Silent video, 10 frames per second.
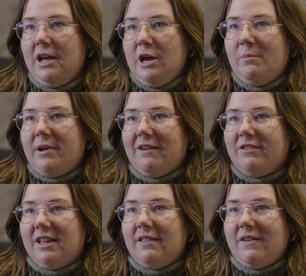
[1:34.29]
yeah but i
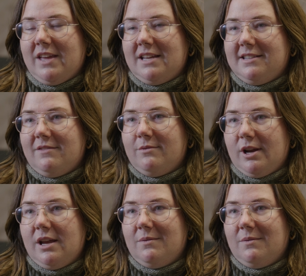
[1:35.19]
really love the idea of working